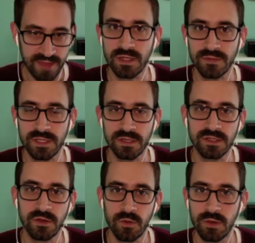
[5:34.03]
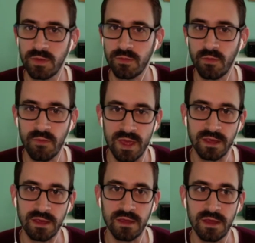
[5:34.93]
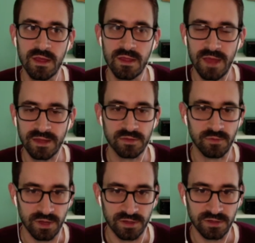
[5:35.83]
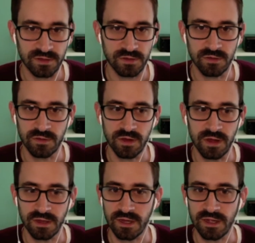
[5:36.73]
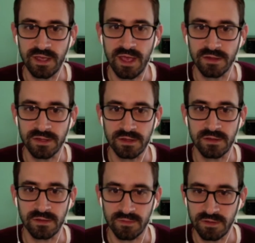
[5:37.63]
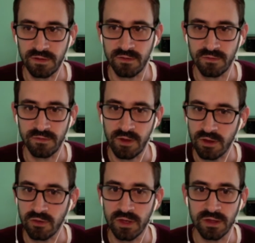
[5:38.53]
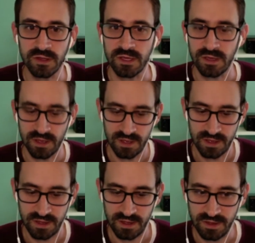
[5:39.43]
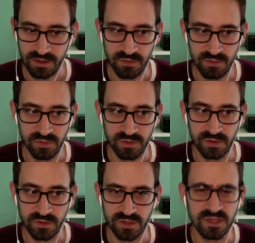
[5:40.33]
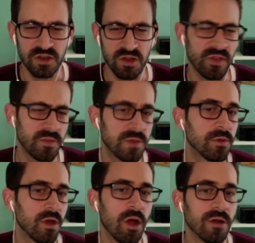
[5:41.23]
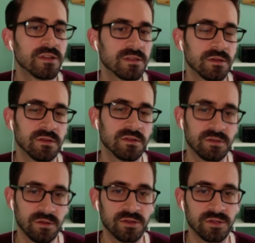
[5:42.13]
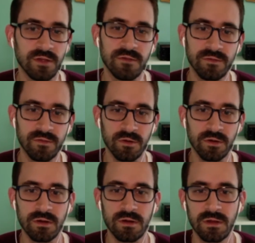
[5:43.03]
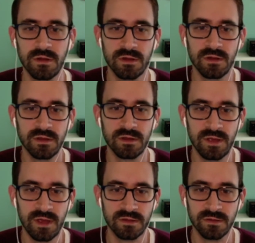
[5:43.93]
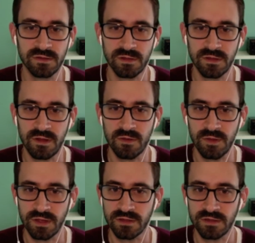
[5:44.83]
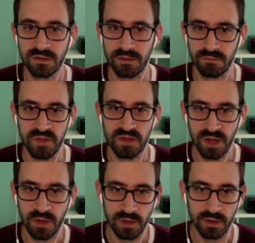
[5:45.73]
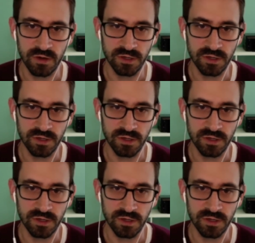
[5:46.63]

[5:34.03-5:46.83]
seeing so many people making that switch to online counseling, very quickly. So just to know that people are still searching for counselors and therapists, like that's got to be encouraging,